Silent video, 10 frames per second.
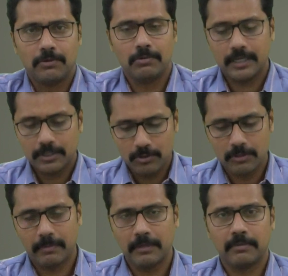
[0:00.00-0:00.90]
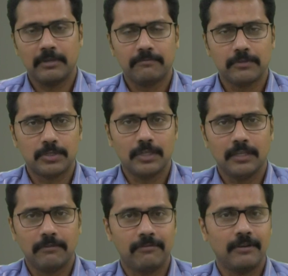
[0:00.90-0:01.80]
Today's newspaper, if you
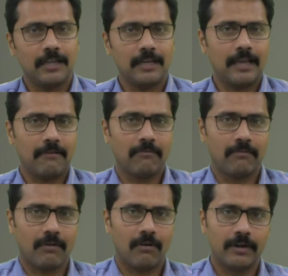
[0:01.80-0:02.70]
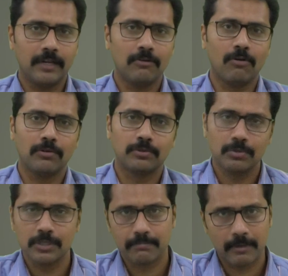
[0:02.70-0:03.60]
see, if you really have already gone
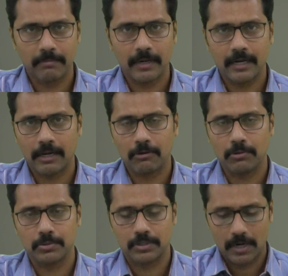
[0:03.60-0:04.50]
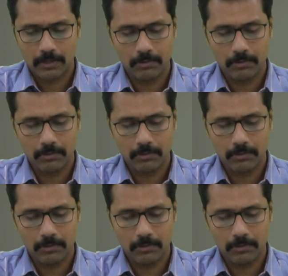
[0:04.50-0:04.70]
through this preparatory course,